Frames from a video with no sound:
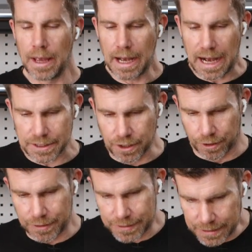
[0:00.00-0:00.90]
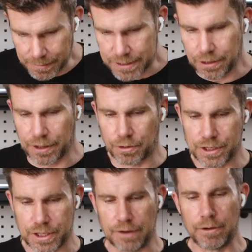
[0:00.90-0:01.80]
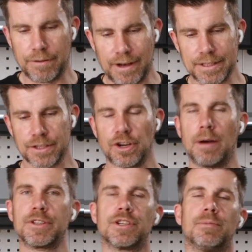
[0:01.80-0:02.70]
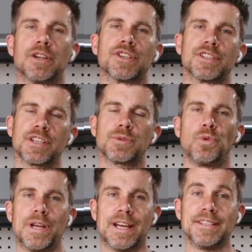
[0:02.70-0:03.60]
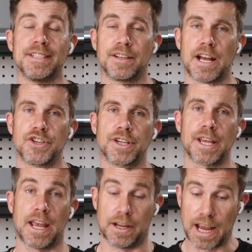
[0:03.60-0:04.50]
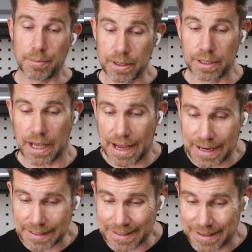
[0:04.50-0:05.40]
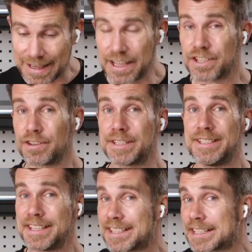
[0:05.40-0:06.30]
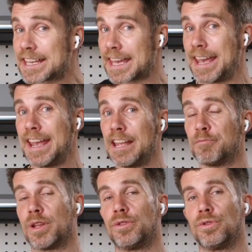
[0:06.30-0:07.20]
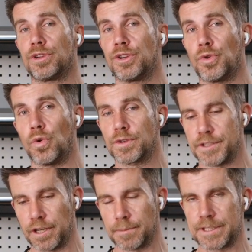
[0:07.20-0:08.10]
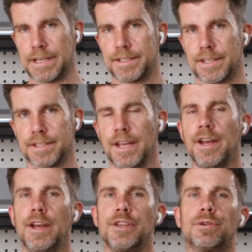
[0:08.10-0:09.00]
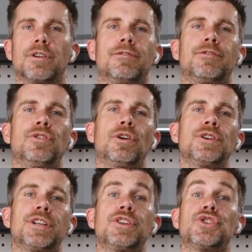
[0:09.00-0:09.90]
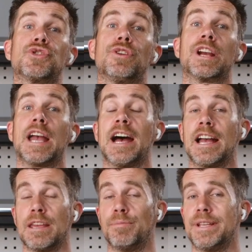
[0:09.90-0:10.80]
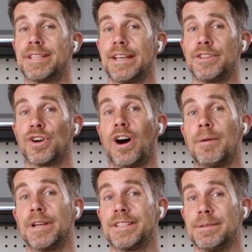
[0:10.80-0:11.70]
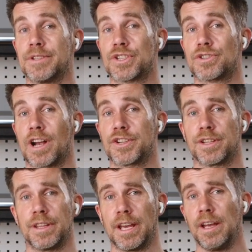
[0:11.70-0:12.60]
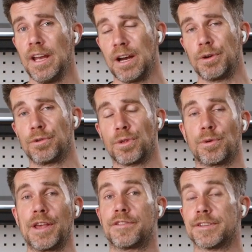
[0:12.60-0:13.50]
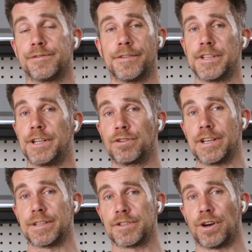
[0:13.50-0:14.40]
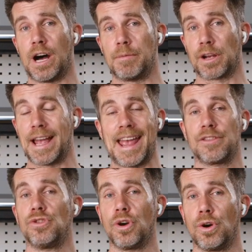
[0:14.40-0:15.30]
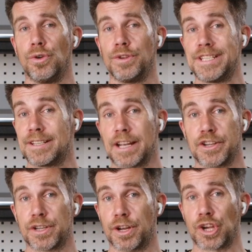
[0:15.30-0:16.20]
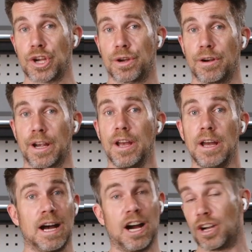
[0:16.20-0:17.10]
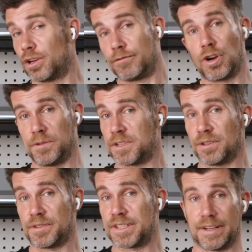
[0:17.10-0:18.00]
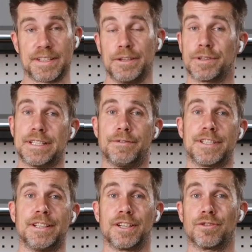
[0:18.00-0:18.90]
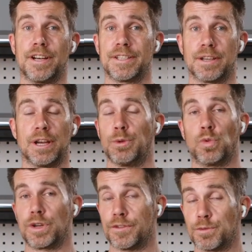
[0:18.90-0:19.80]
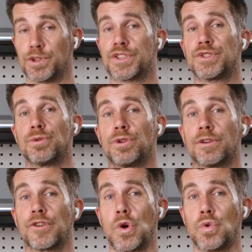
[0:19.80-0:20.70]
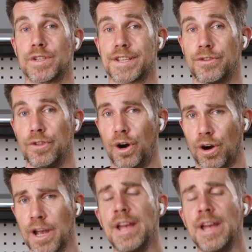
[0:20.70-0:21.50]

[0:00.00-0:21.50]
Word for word: Uh, so to get back to your other question, if we advance the timing too much, is this where detonation can happen? And the answer is yes, it can, but not in all circumstances. circumstances. You would have noted during our M B T timing demonstration there, we went all the way to fifty degrees of timing. I had no detonation occurring. Uh, I could have gone to sixty or seventy degrees. Uh, it would, have, would still not have caused knock.